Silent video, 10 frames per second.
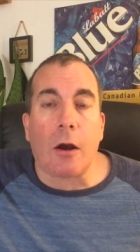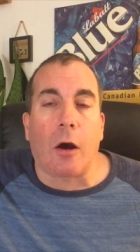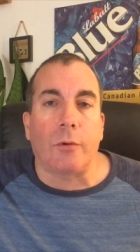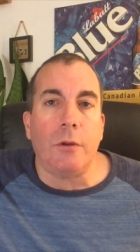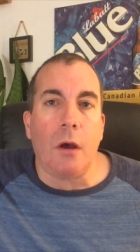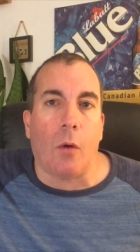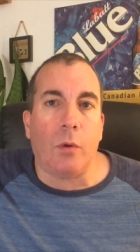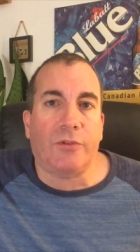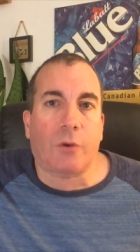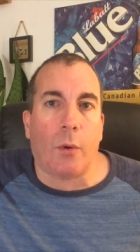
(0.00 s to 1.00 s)
oh no,
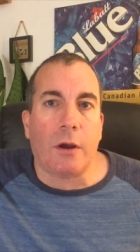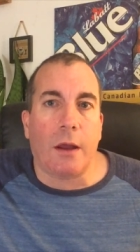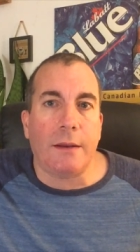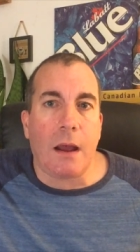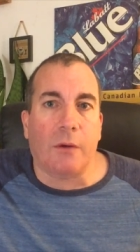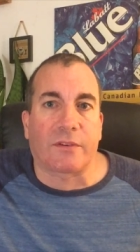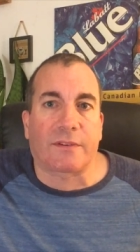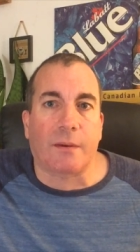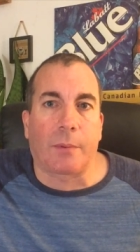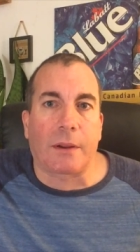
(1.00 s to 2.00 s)
what's going on now? Is there
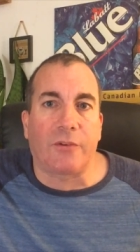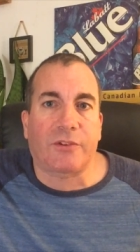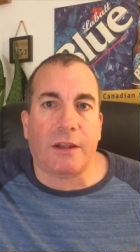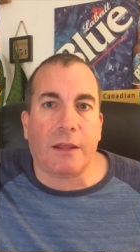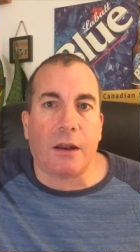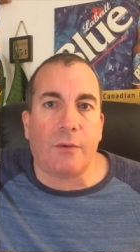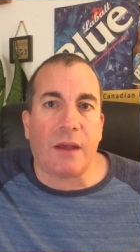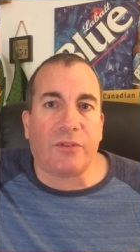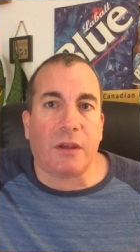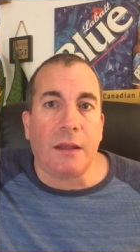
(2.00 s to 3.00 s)
somebody else going to get
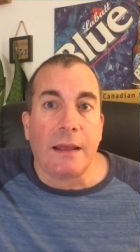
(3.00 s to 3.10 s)
arrested?